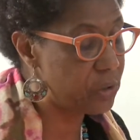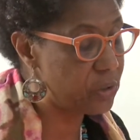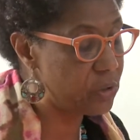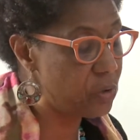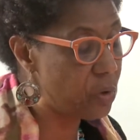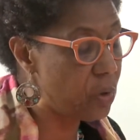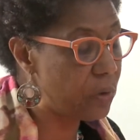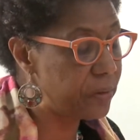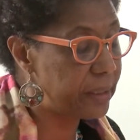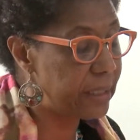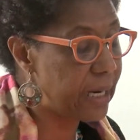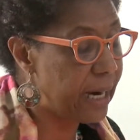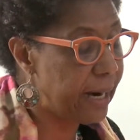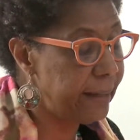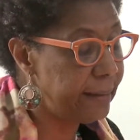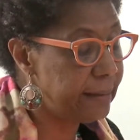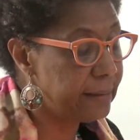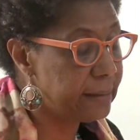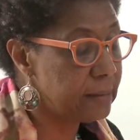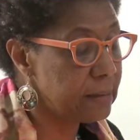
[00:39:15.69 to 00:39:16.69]
as Northern
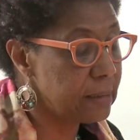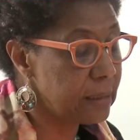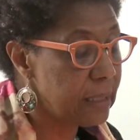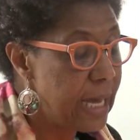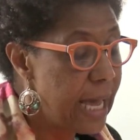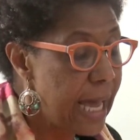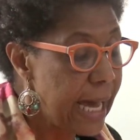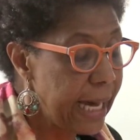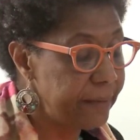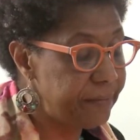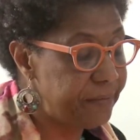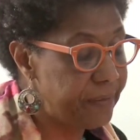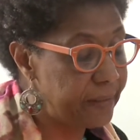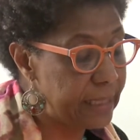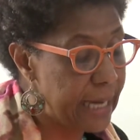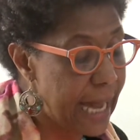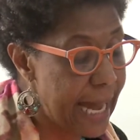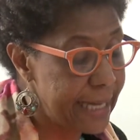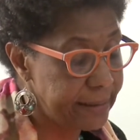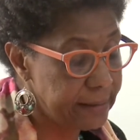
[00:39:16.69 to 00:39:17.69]
Ireland and for
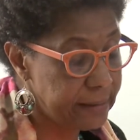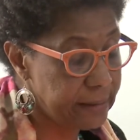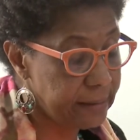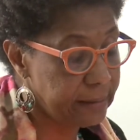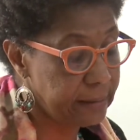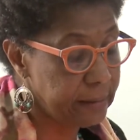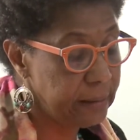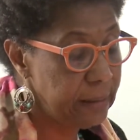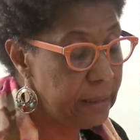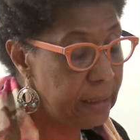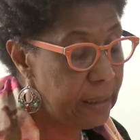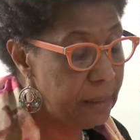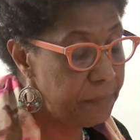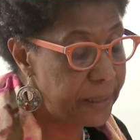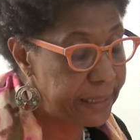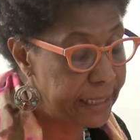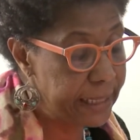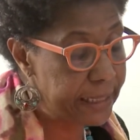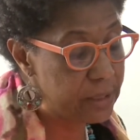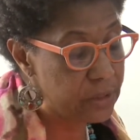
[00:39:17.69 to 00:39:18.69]
Canada,
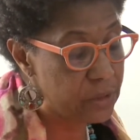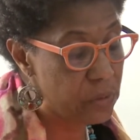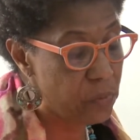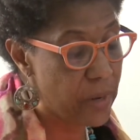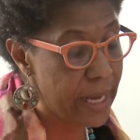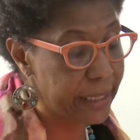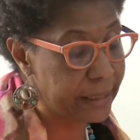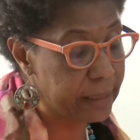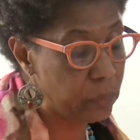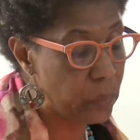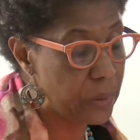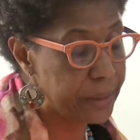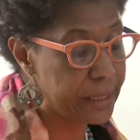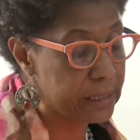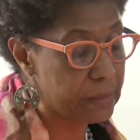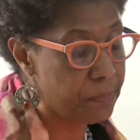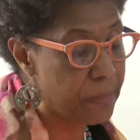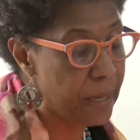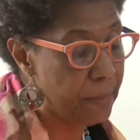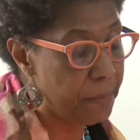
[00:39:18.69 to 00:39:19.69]
beginning to reckon with
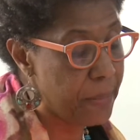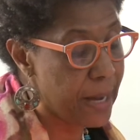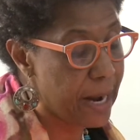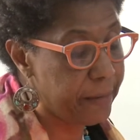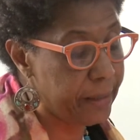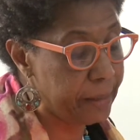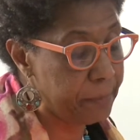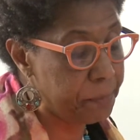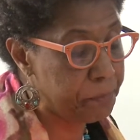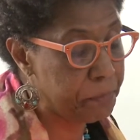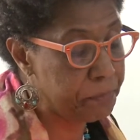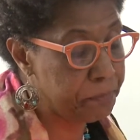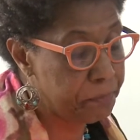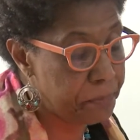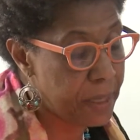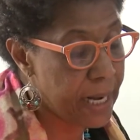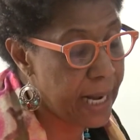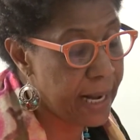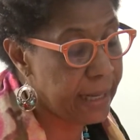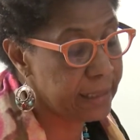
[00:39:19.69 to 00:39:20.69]
its barbaric
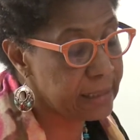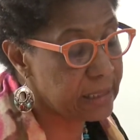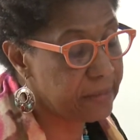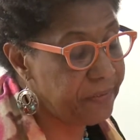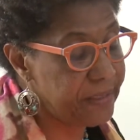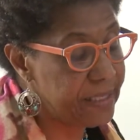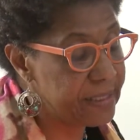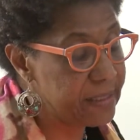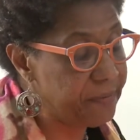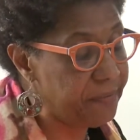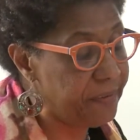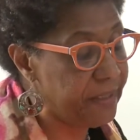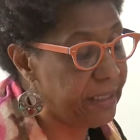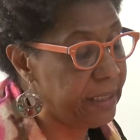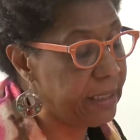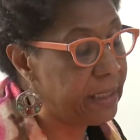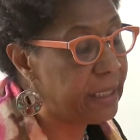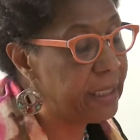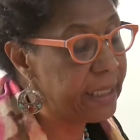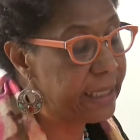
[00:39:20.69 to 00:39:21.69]
past
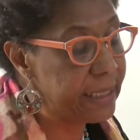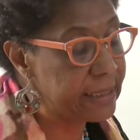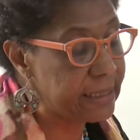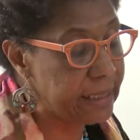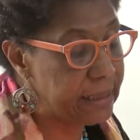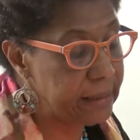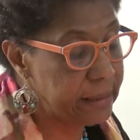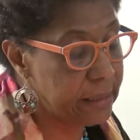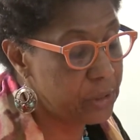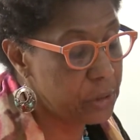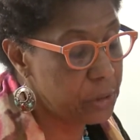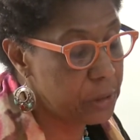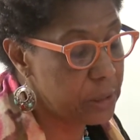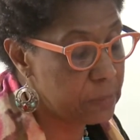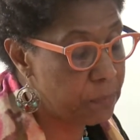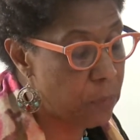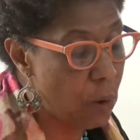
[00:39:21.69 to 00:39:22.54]
vis-a-vis its indigenous